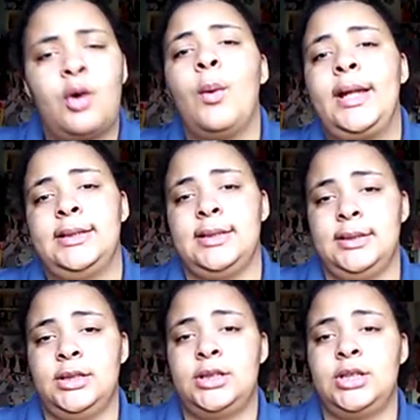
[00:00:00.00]

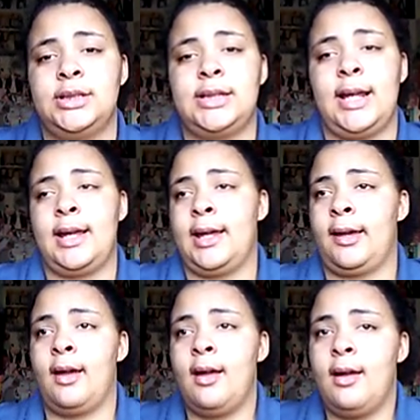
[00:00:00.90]
acquaintance. Just
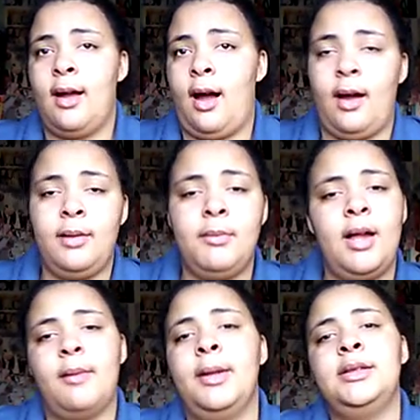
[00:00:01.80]
say hi and
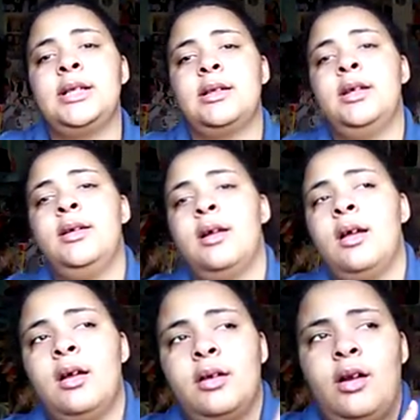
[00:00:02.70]
bye, basically.
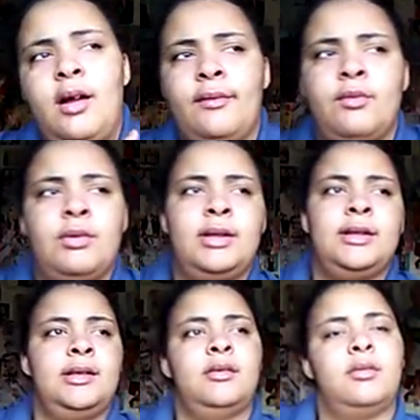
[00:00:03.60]
You don't have to
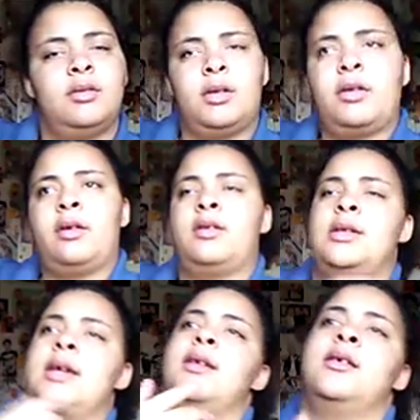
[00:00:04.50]
really
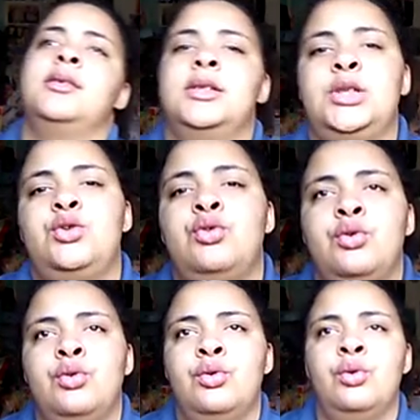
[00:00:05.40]
get
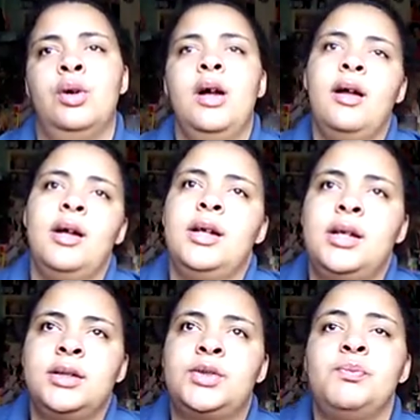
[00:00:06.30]
into
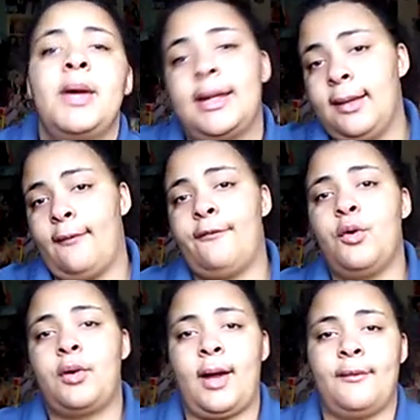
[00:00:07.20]
making a
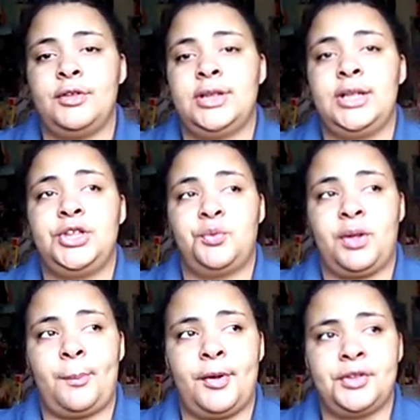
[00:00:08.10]
full conversation
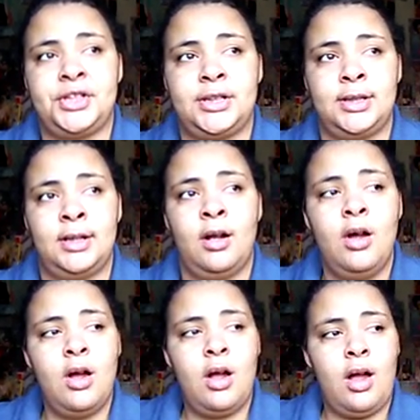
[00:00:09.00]
with the person,
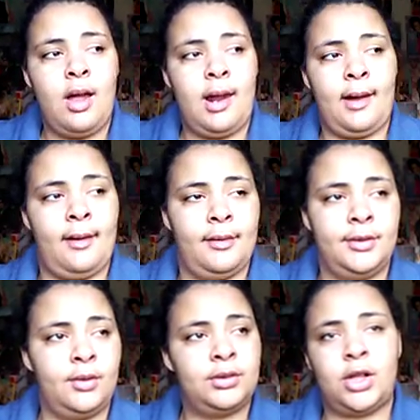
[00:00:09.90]

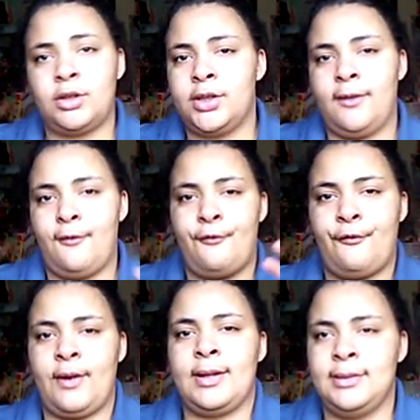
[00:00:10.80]
and don't talk to their
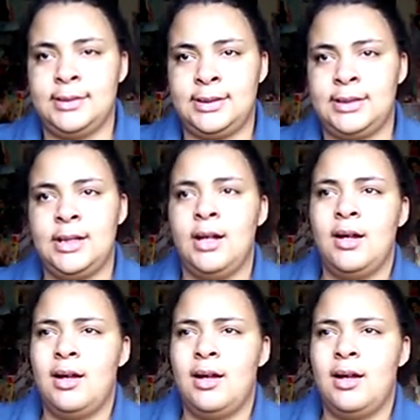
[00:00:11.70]
friends